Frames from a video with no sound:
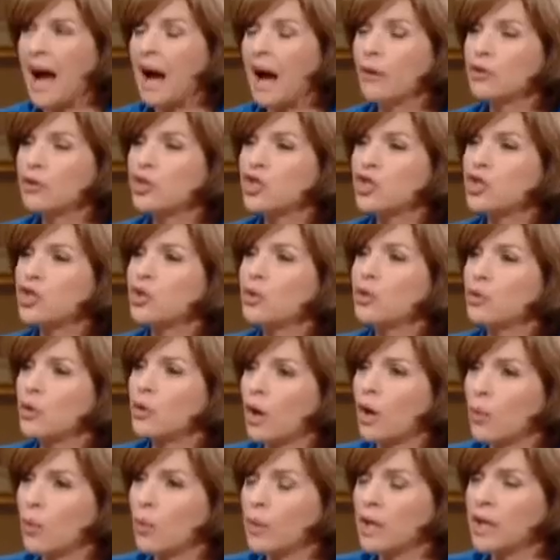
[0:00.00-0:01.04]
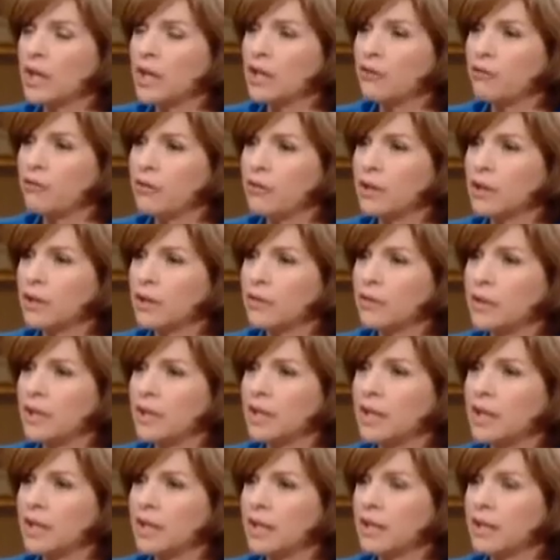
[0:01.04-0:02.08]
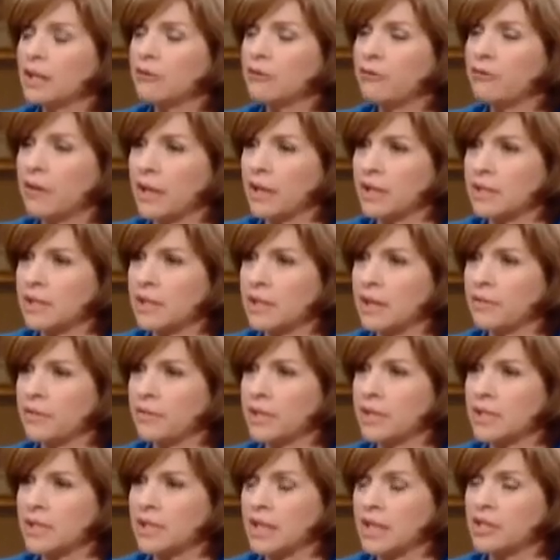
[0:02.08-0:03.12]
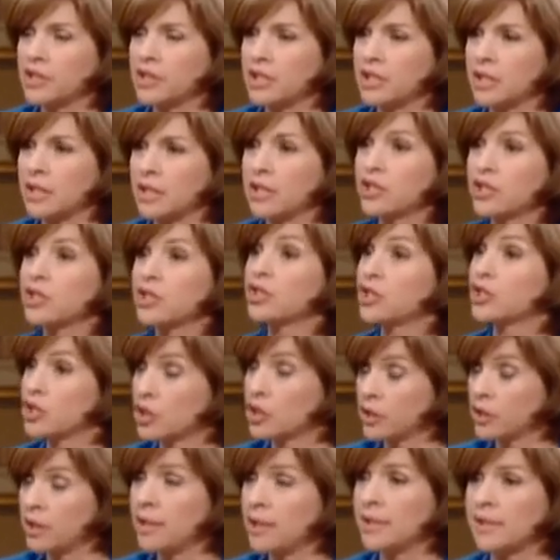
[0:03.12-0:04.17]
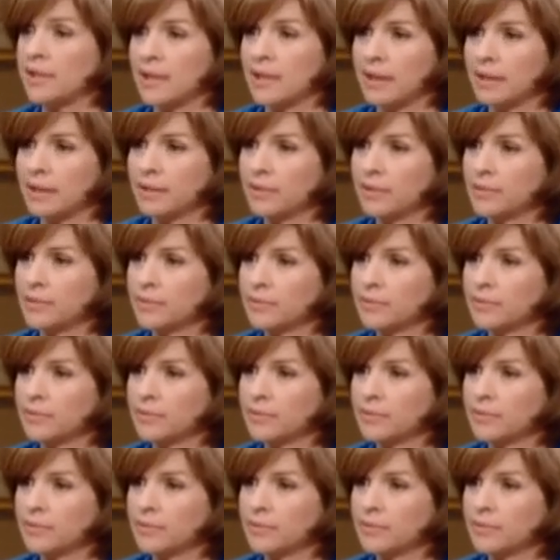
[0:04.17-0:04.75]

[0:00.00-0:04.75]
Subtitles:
how soon are we going to feel the ill effects of this legislation should he sign?